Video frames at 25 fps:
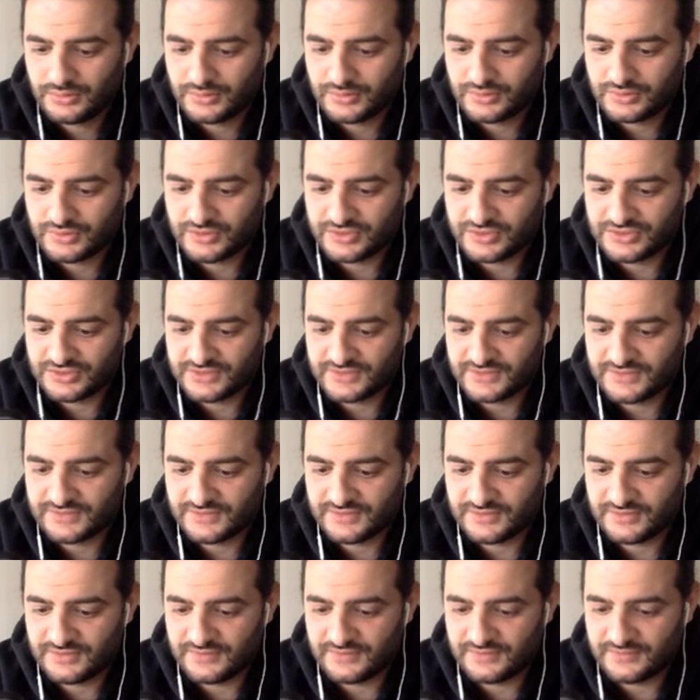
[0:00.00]
Trying to see if there's
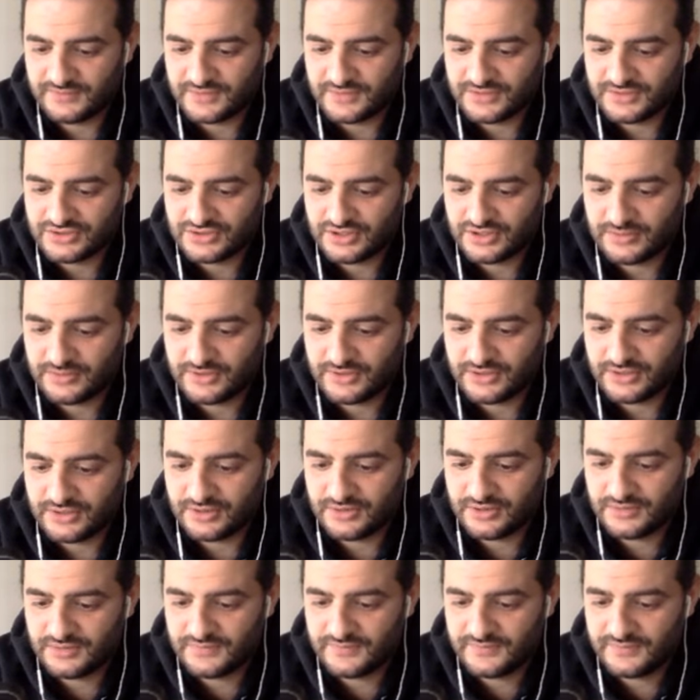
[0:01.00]
any information coming in
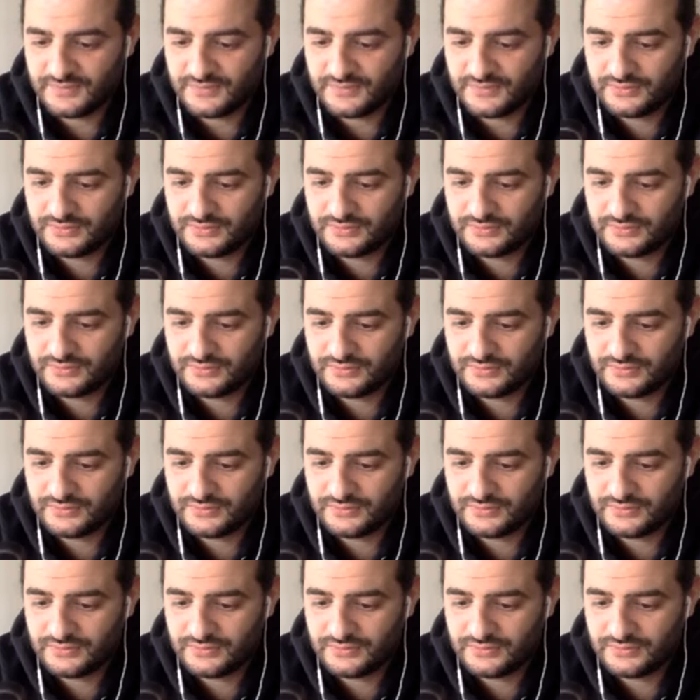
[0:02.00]
on the phone.